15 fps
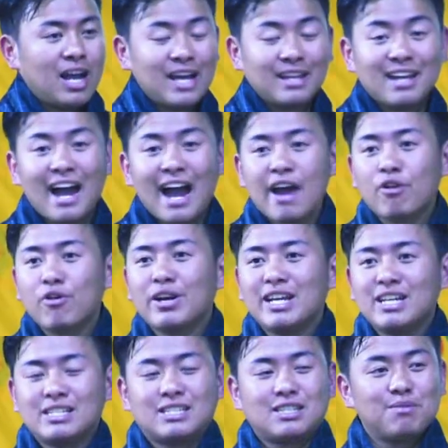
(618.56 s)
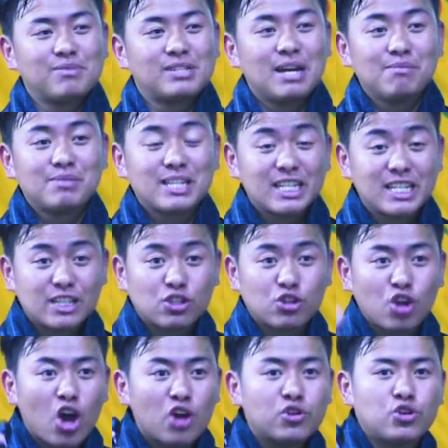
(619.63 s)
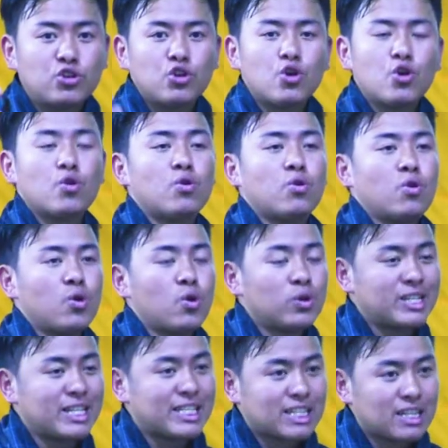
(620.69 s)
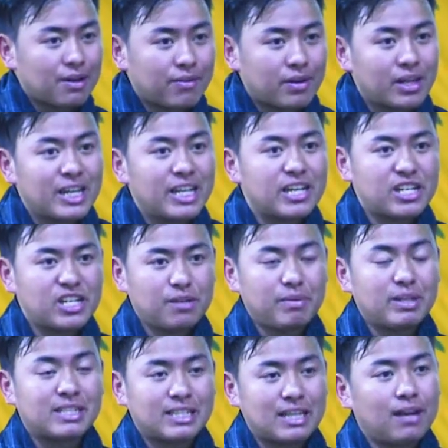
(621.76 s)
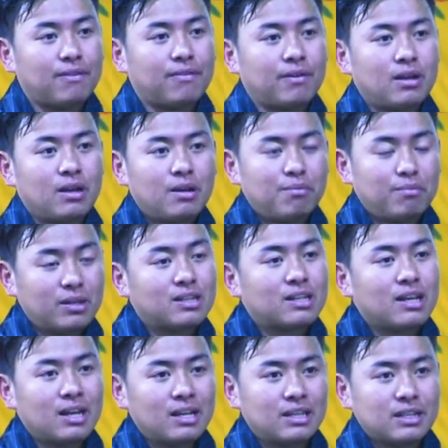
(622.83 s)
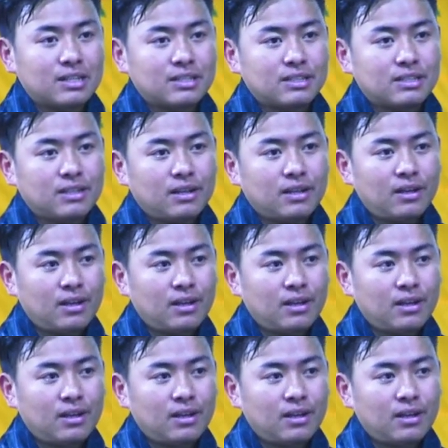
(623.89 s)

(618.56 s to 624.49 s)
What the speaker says: And the irony is sometimes it is not you who discover leadership in self, but the others.